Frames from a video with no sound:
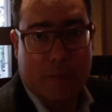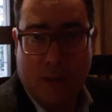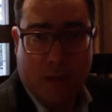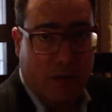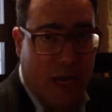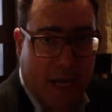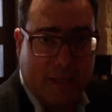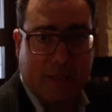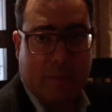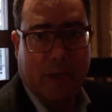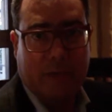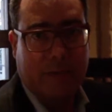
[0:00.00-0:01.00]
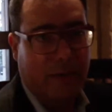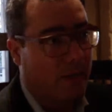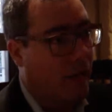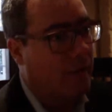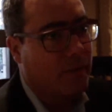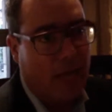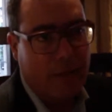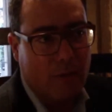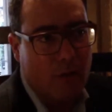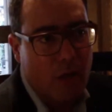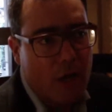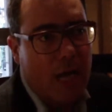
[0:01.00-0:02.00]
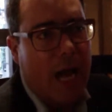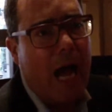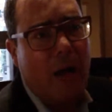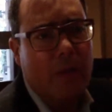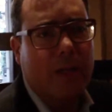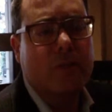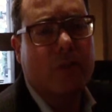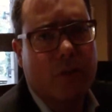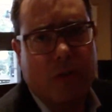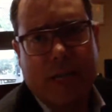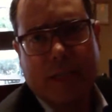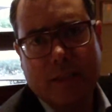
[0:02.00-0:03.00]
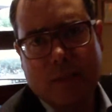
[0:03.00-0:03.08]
malolactic bacteria, and how that translates